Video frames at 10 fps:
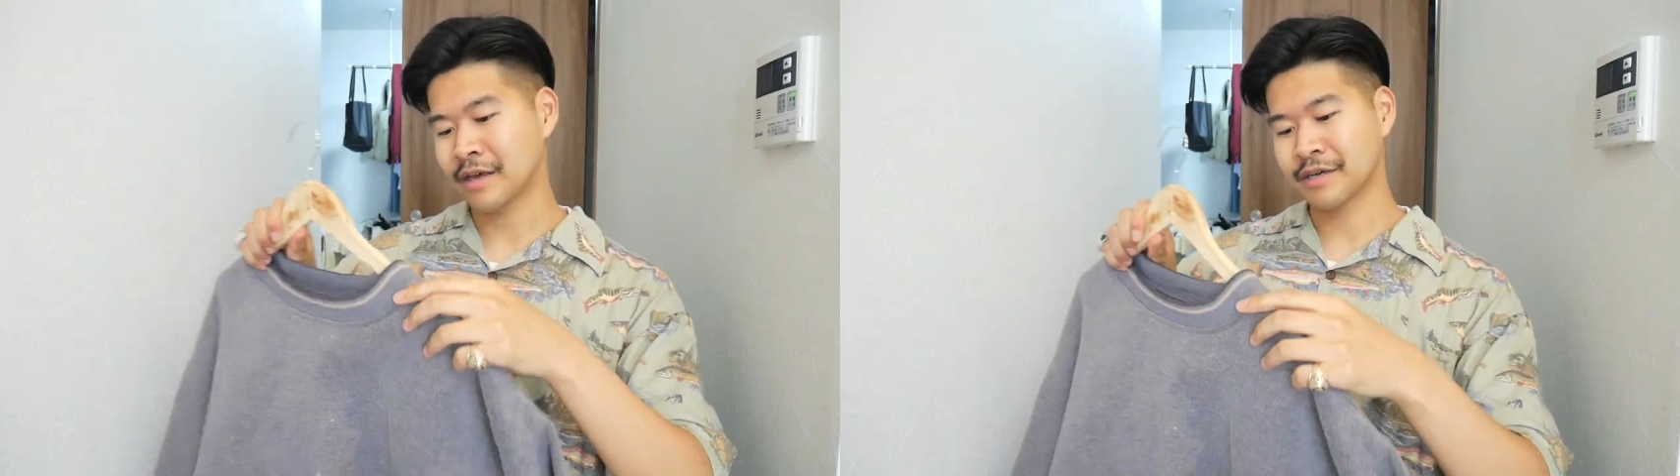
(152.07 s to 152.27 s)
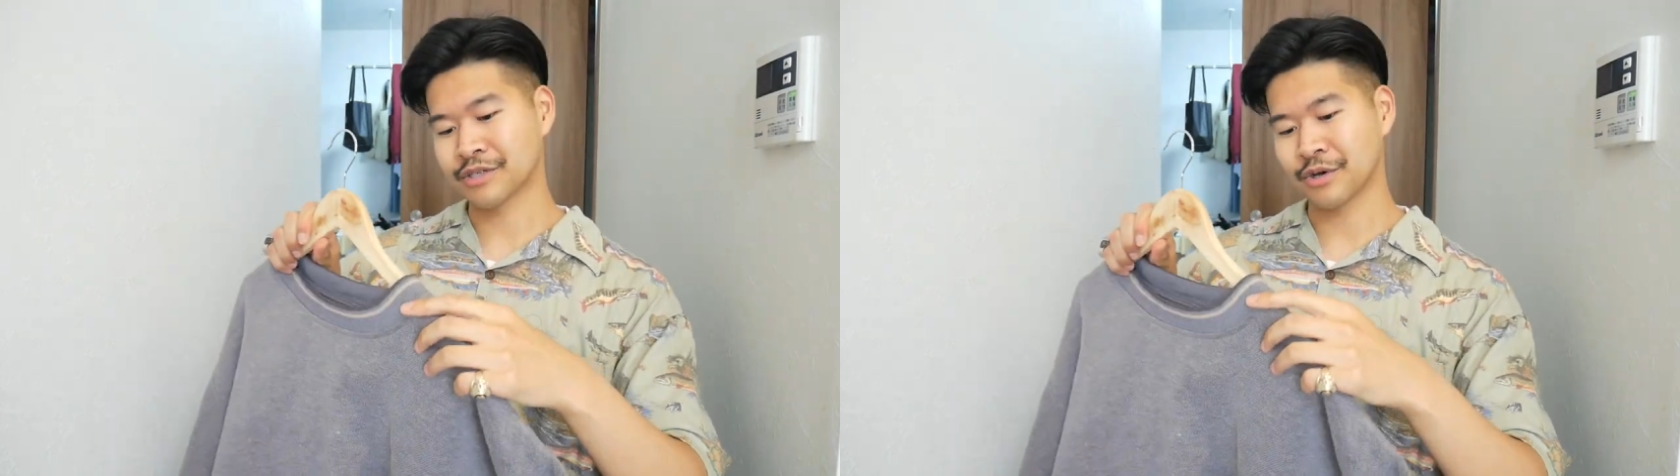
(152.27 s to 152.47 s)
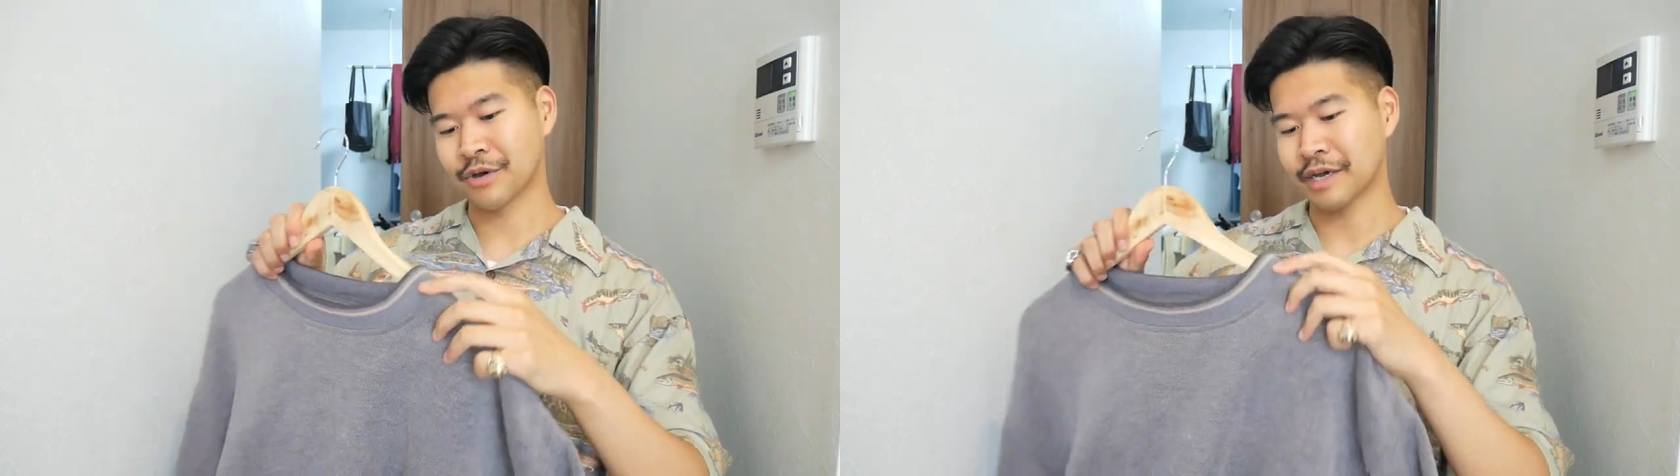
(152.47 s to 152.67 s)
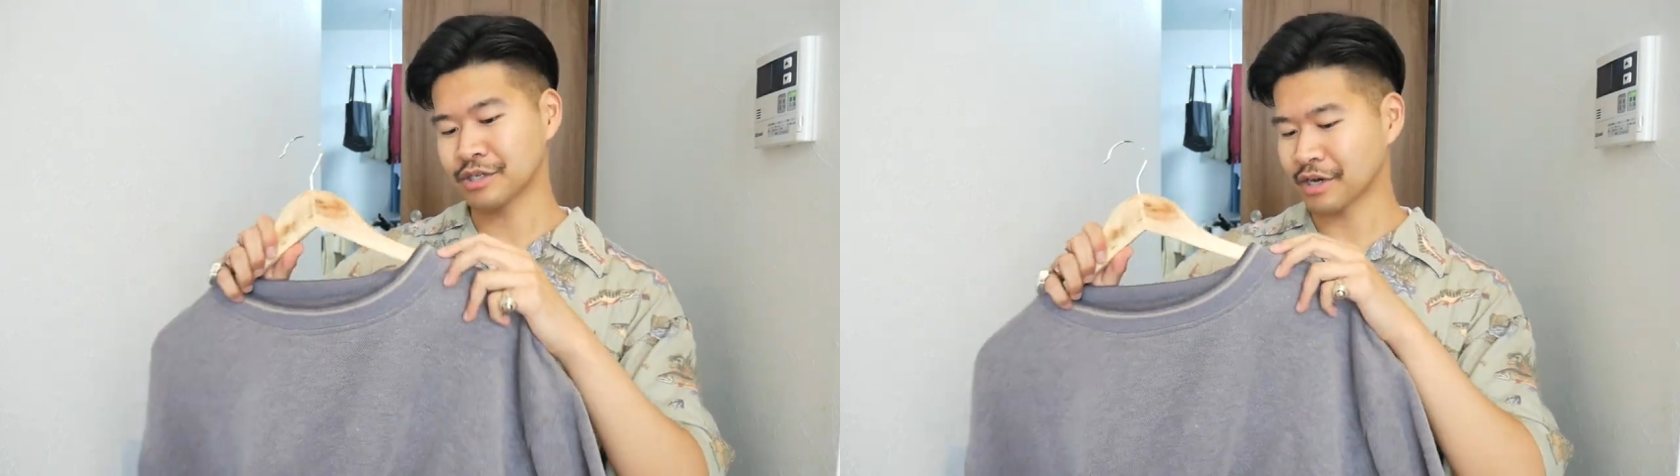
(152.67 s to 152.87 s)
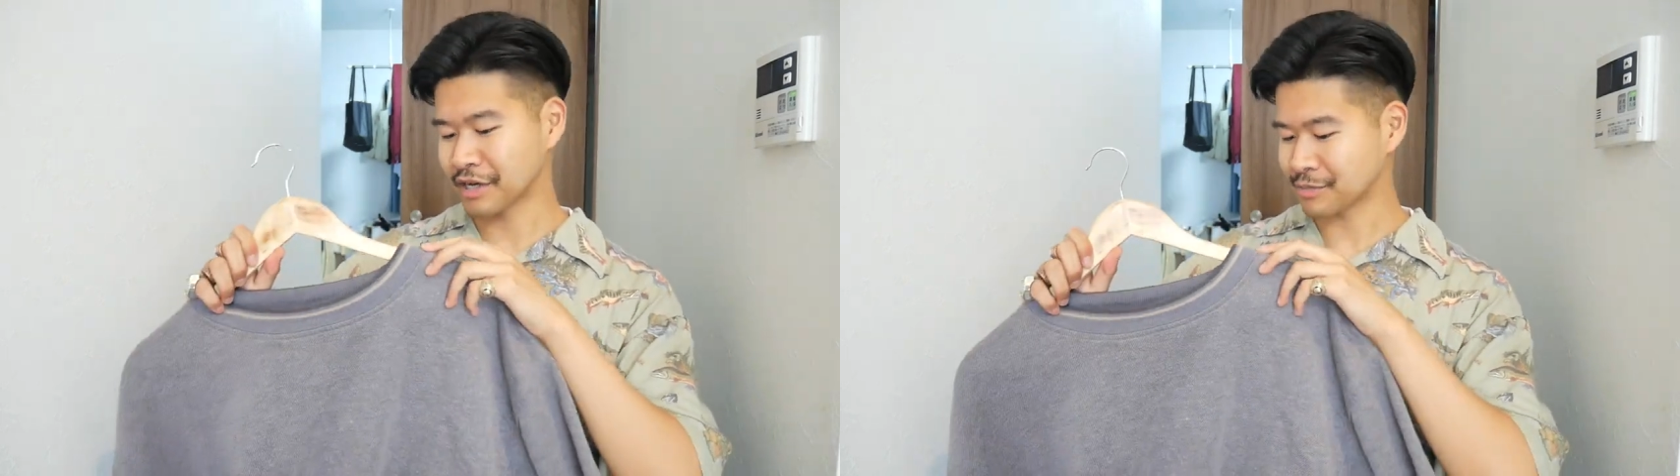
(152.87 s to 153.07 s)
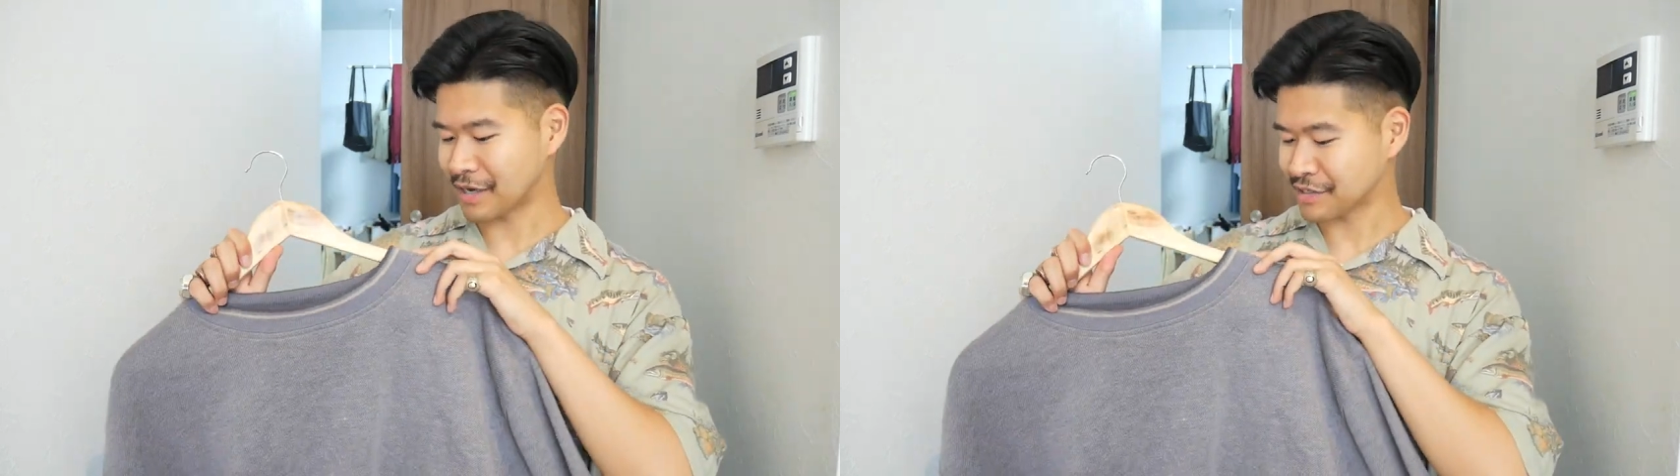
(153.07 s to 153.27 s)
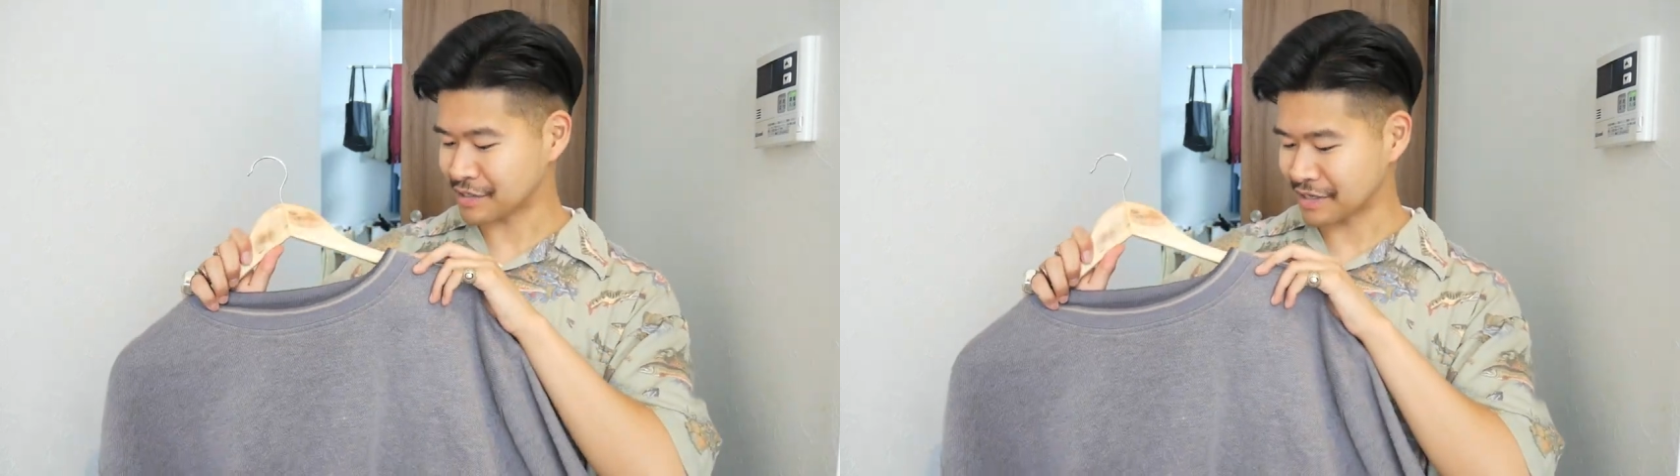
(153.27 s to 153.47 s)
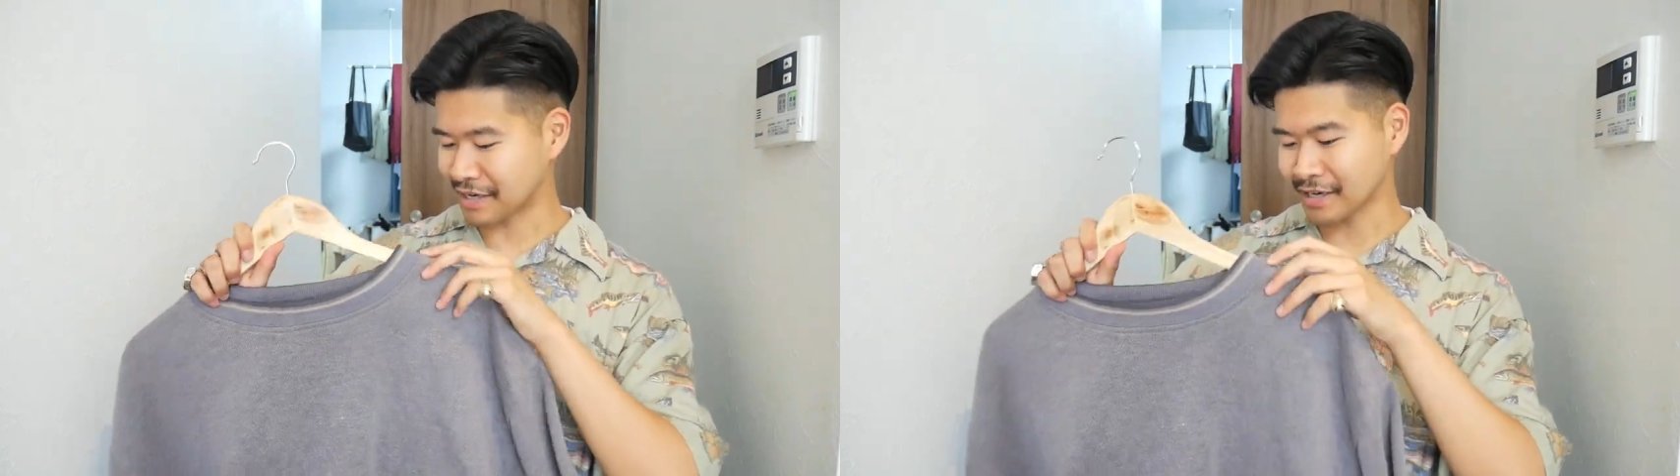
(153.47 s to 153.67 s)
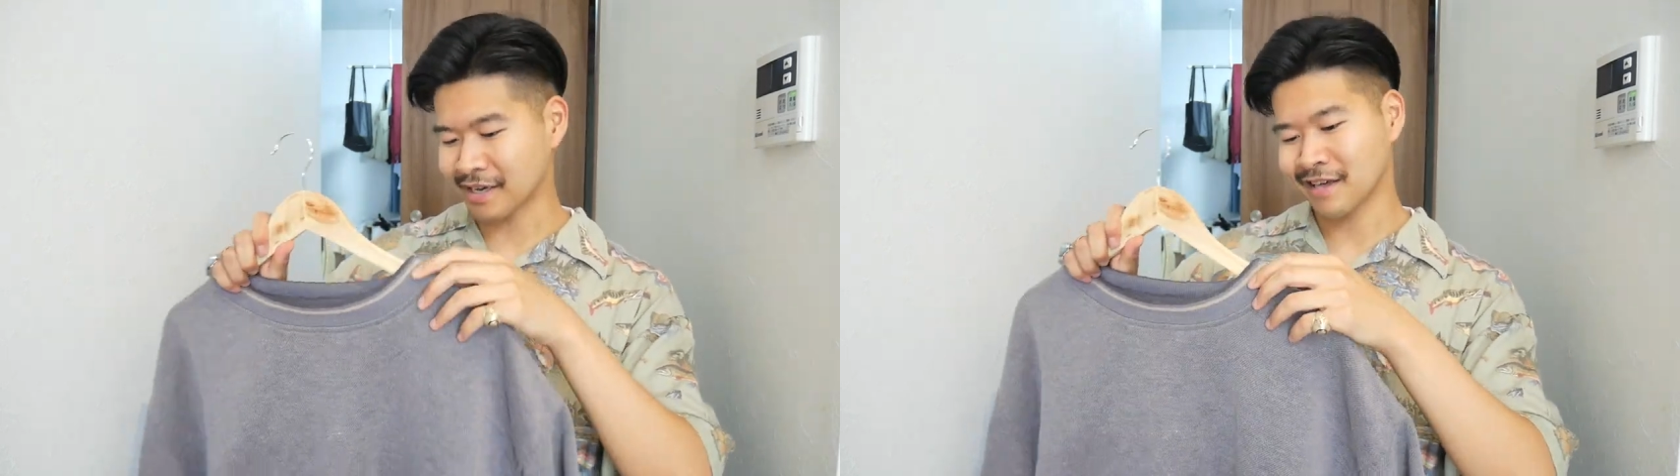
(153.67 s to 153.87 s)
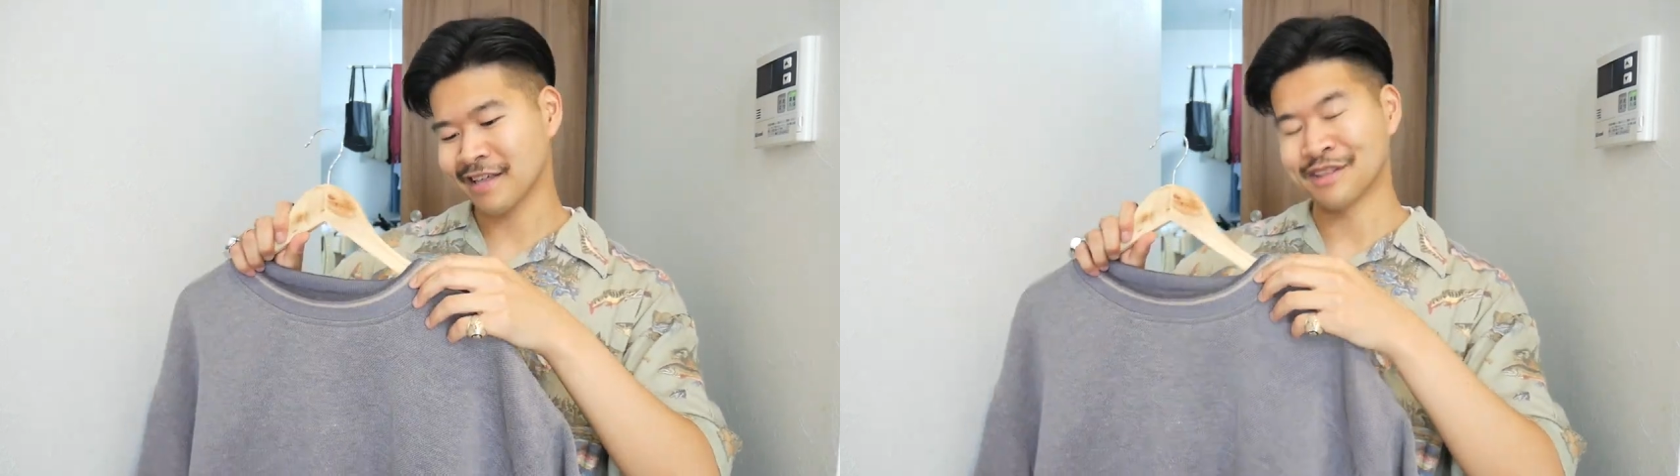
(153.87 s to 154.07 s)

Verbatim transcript: so as you guys may see